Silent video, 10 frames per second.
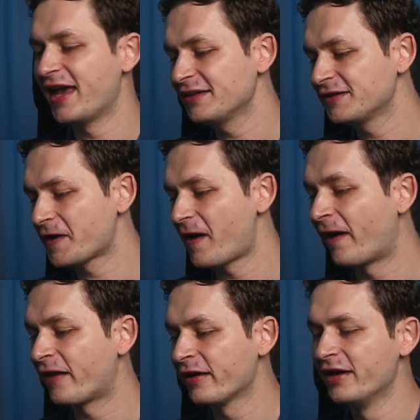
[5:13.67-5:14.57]
and the
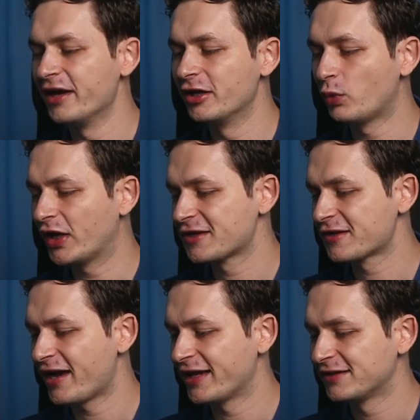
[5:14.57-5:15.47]
car in one
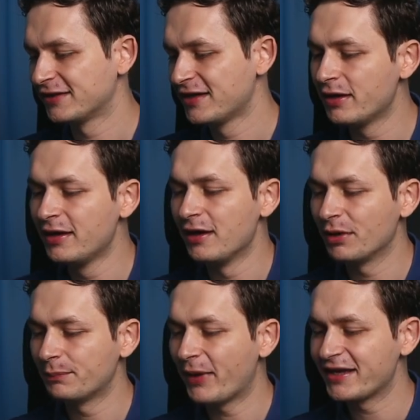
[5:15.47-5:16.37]
shot.
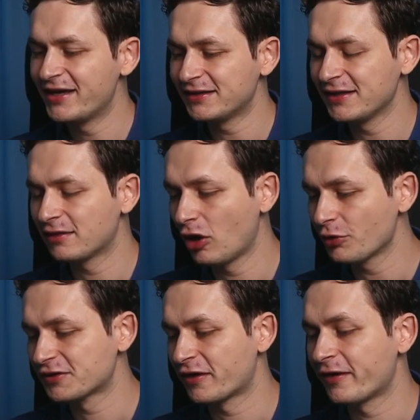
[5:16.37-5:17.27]
But getting
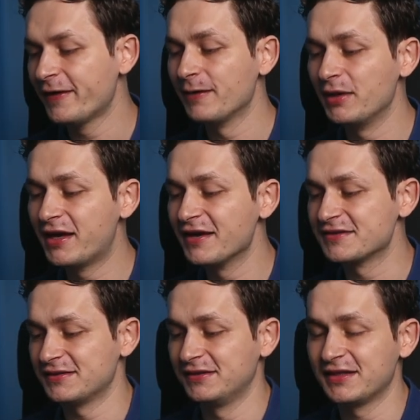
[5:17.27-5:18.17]
closer,
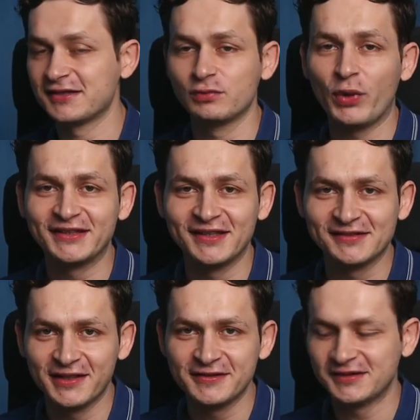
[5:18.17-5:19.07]
because this is what
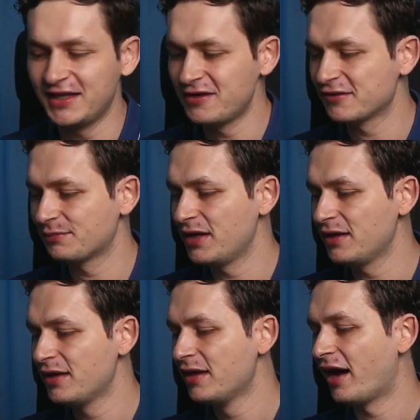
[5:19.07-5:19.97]
this lens teaches
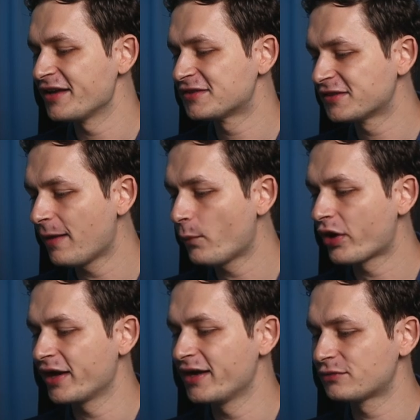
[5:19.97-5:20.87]
me, I saw
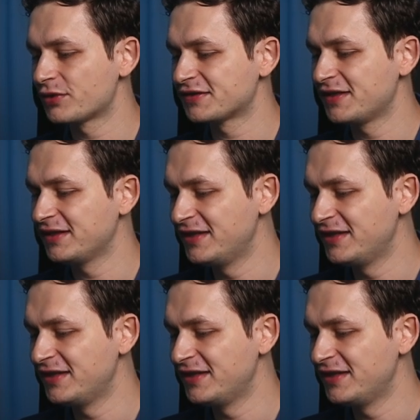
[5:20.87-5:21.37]
more interesting